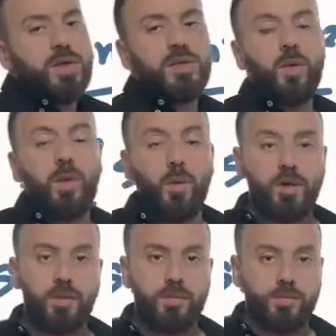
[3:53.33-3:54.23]
is equal to how
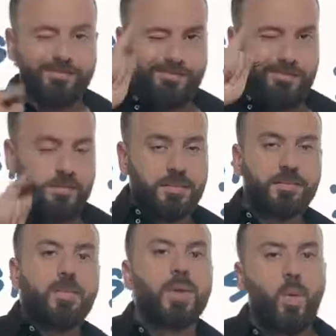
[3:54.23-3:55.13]
much?
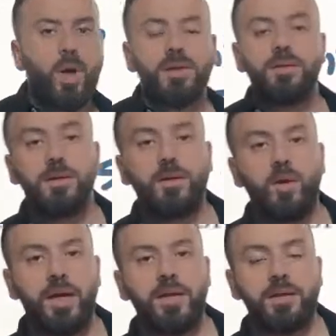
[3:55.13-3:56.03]
1.
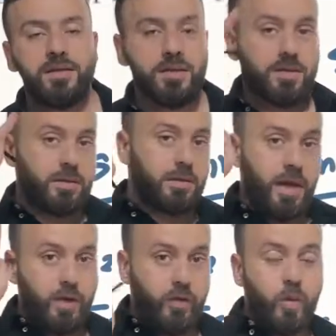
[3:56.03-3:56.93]
Okay, this is
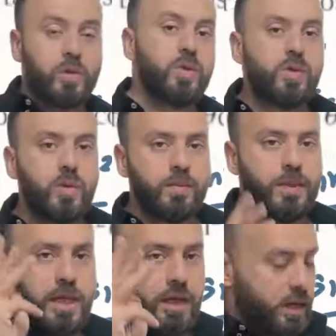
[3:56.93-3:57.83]
end of question 2.
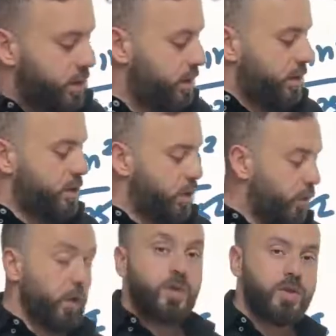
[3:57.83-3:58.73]
Let's go
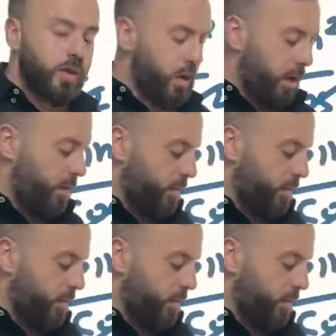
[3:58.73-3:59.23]
for question 3.